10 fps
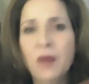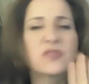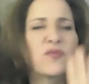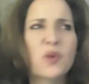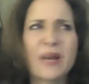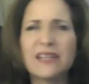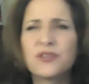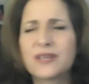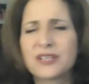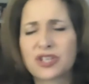I was avoiding
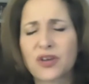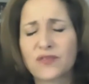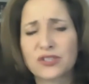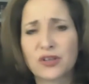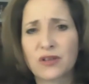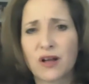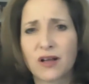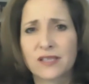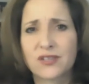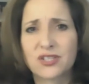doing a show for so long
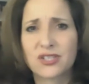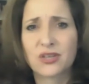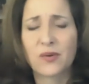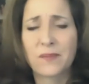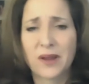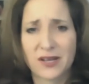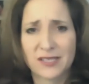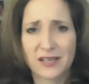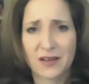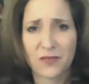because I was just so embarrassed
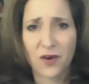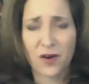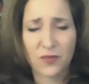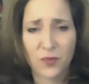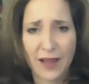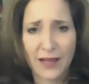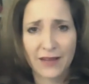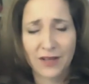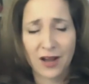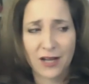at how far off the wagon
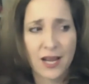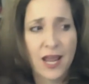I've gotten.